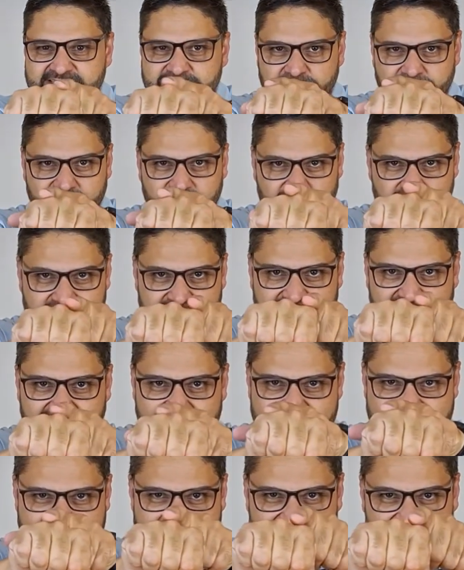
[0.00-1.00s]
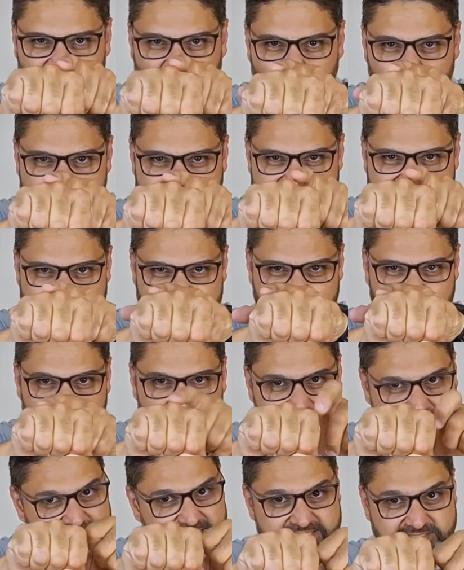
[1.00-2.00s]
These little knuckles on your
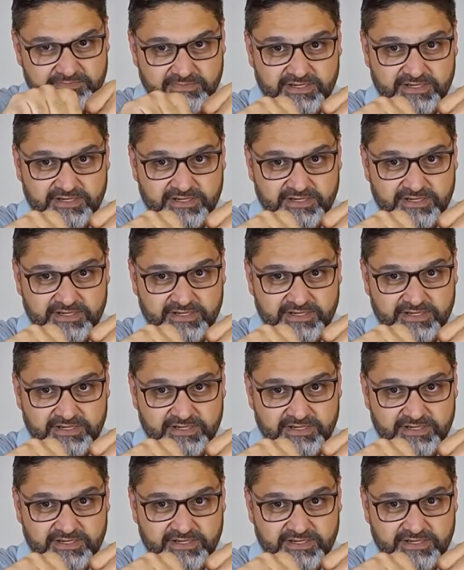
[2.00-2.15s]
hands.